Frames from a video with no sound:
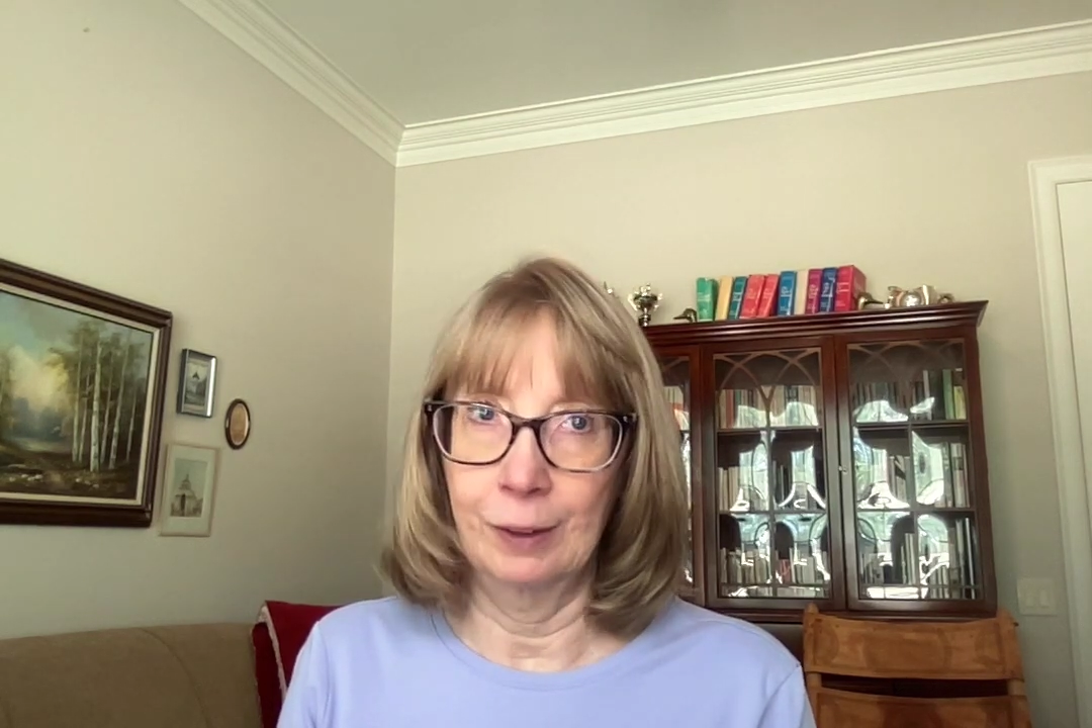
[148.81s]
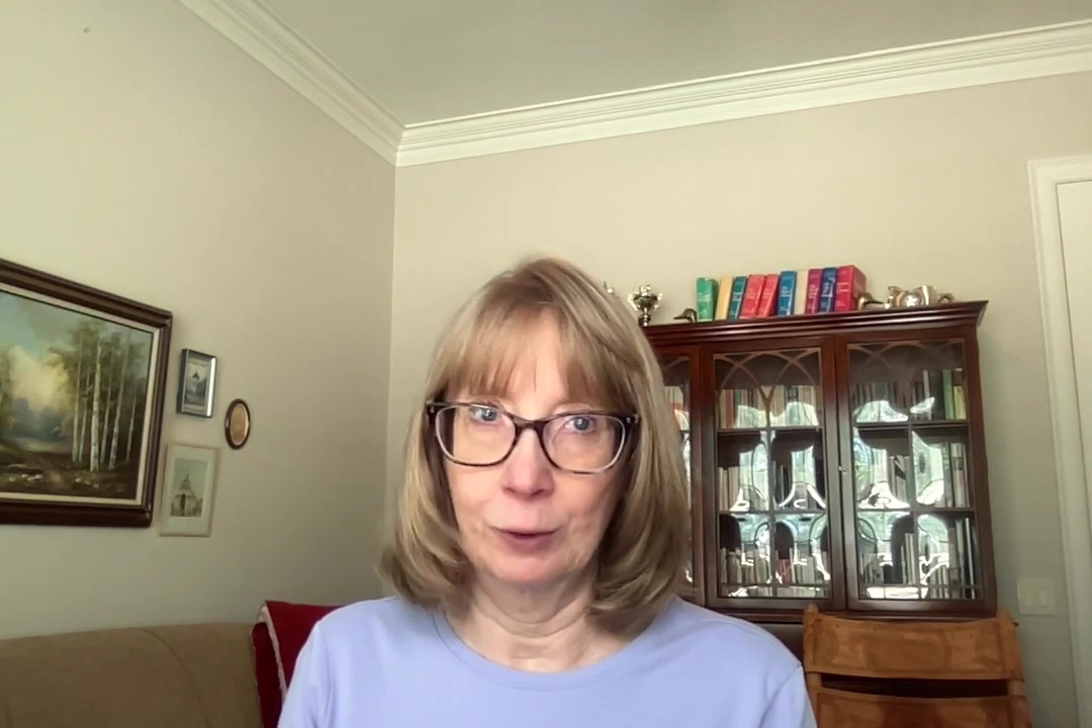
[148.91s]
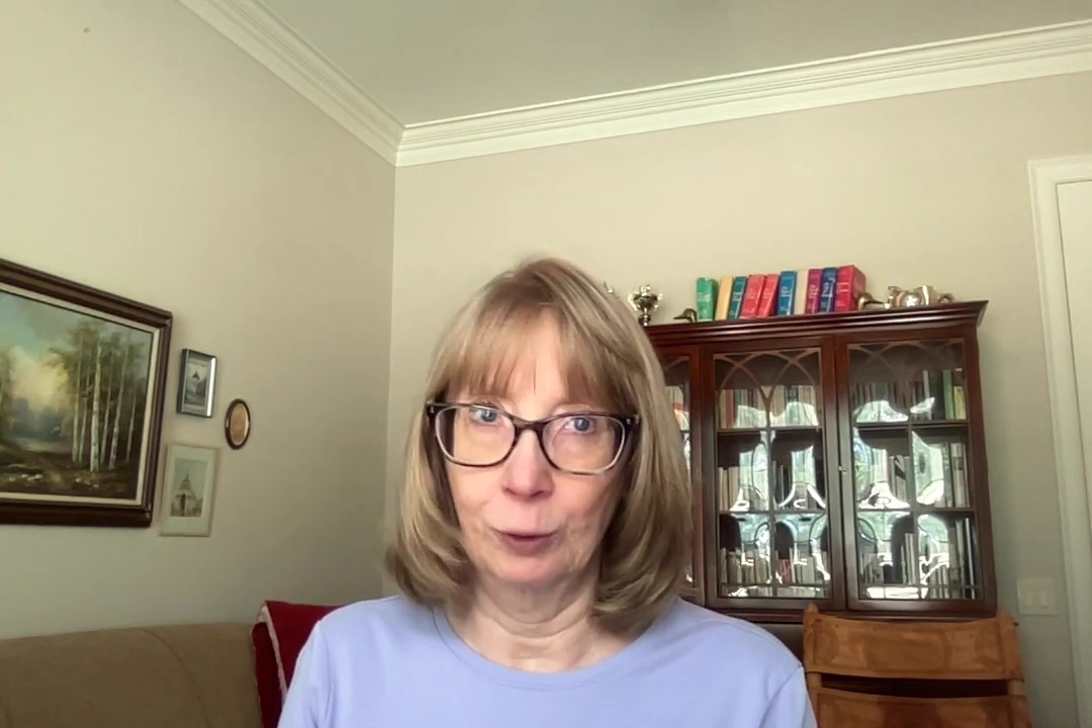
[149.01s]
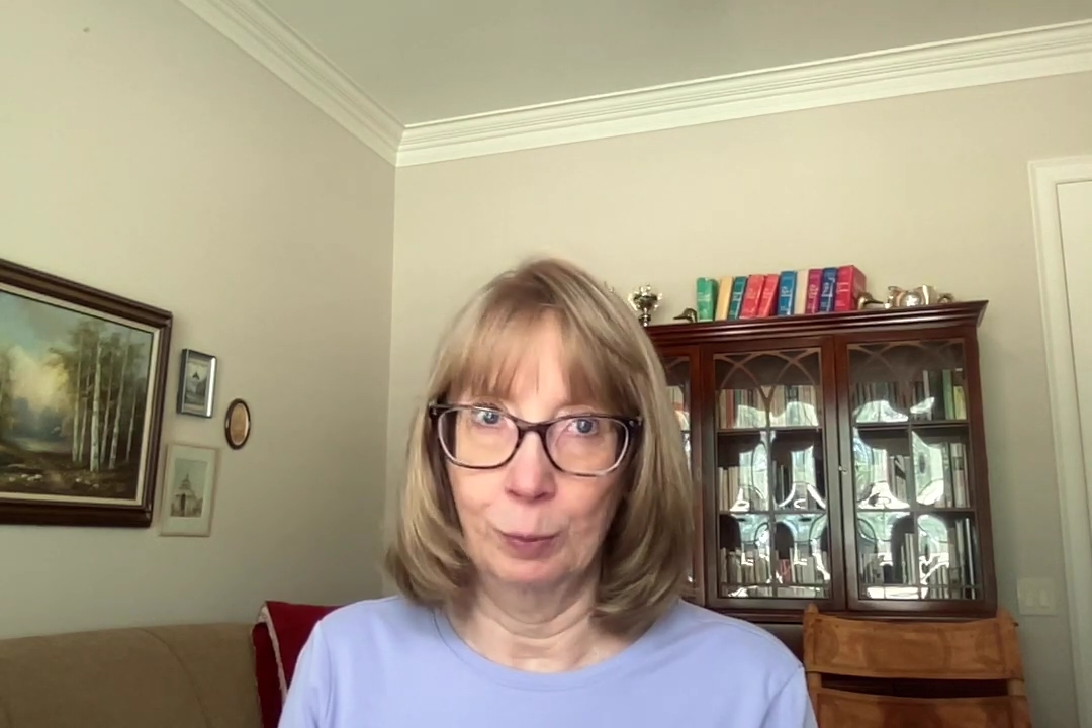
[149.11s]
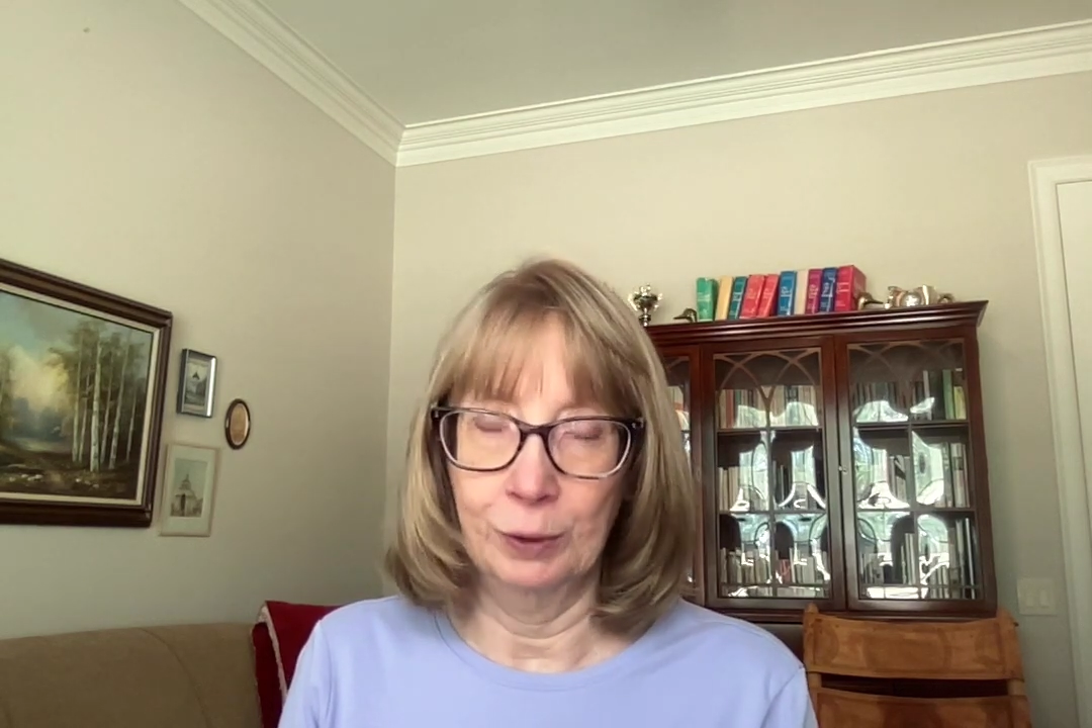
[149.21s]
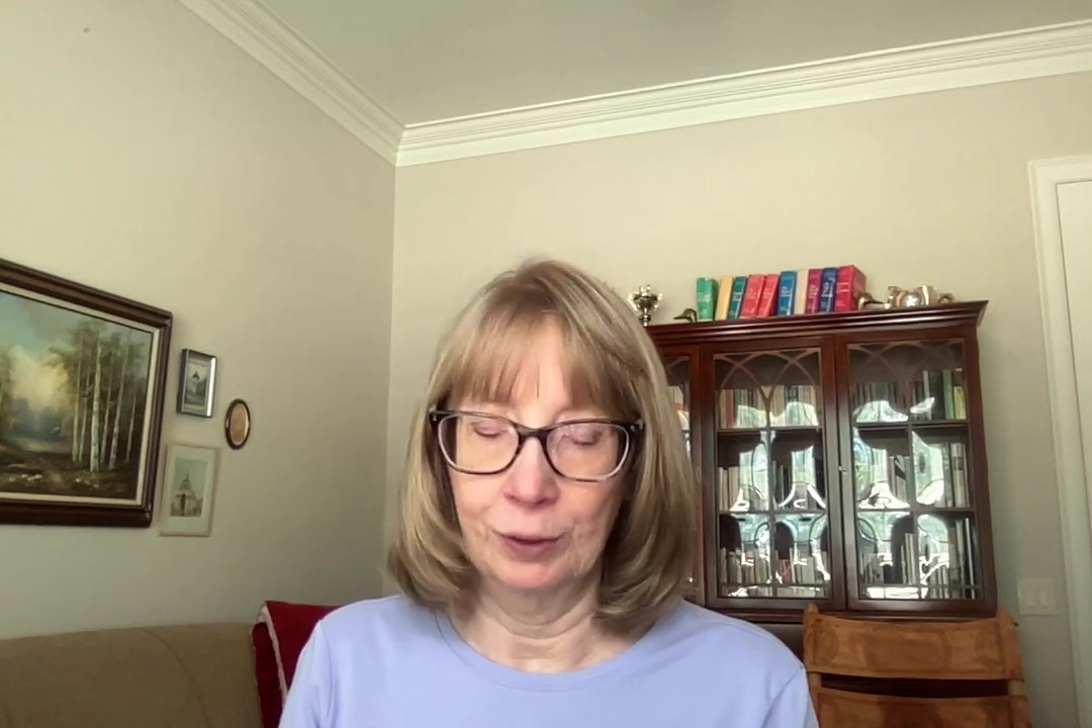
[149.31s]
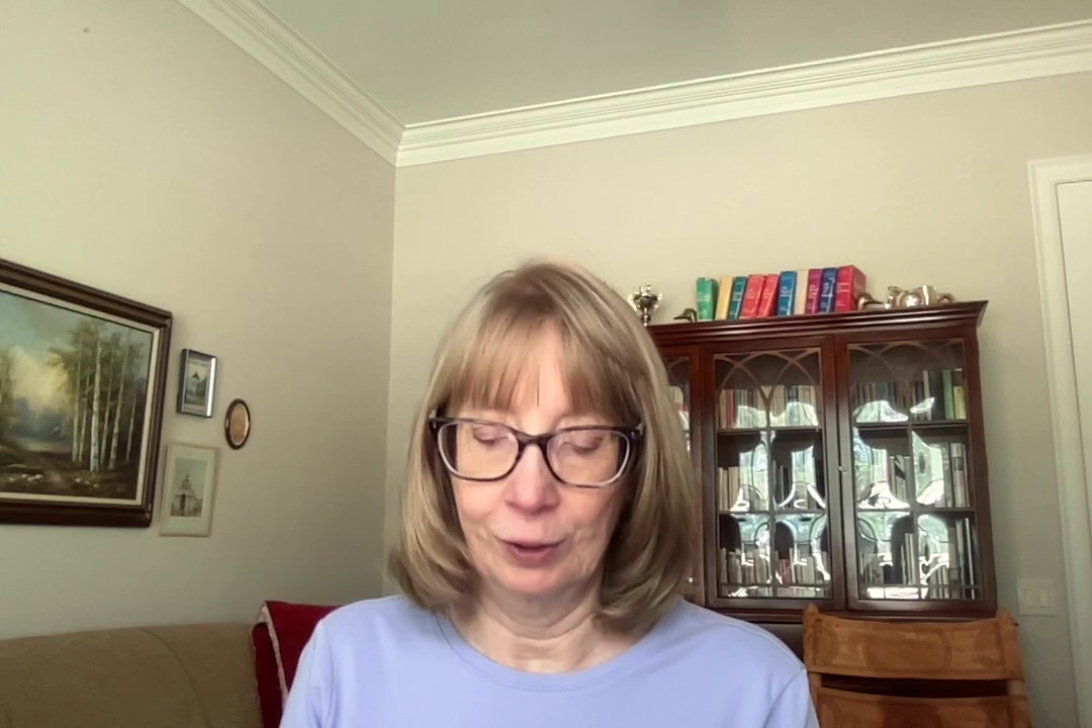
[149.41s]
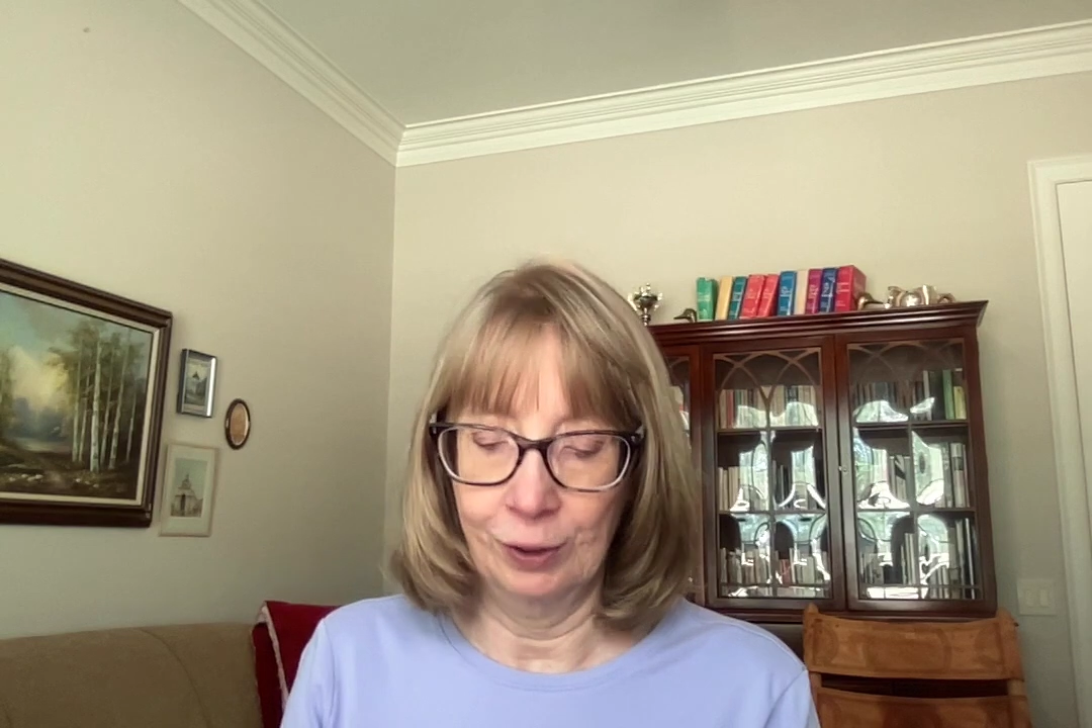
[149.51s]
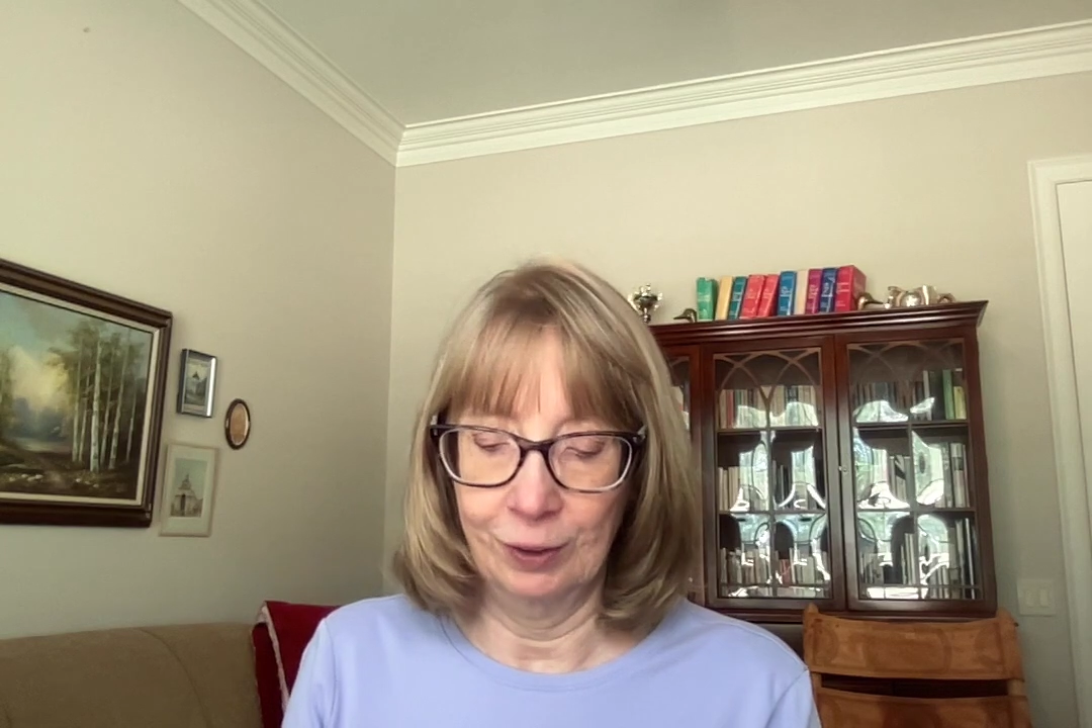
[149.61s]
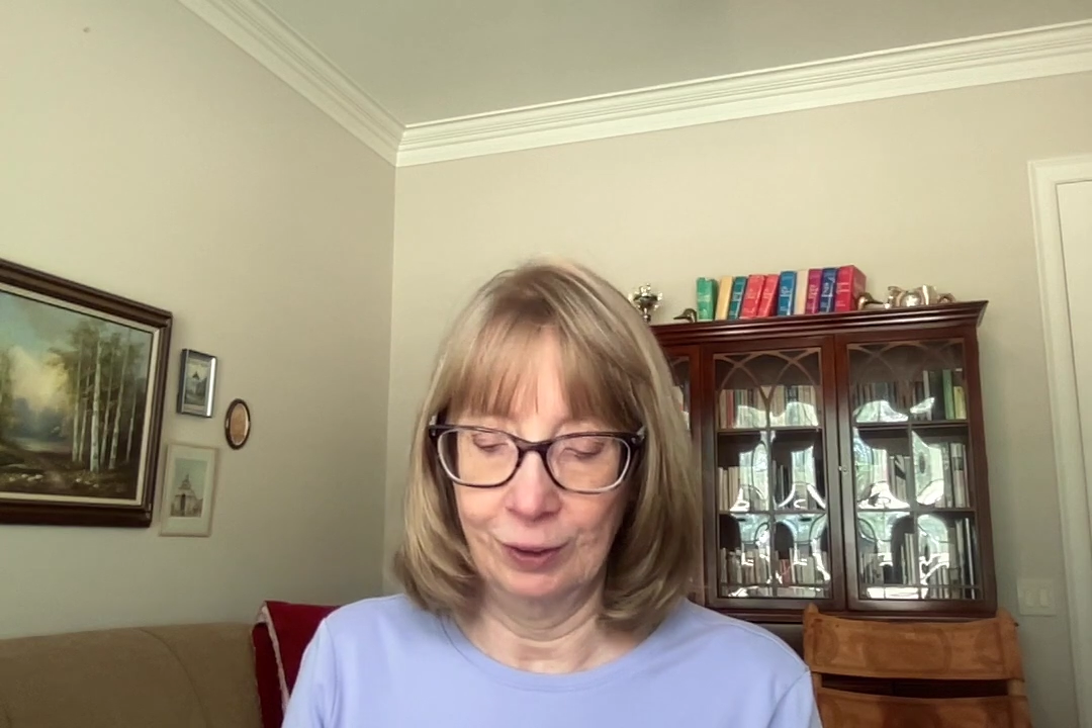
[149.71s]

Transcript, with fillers: superstitions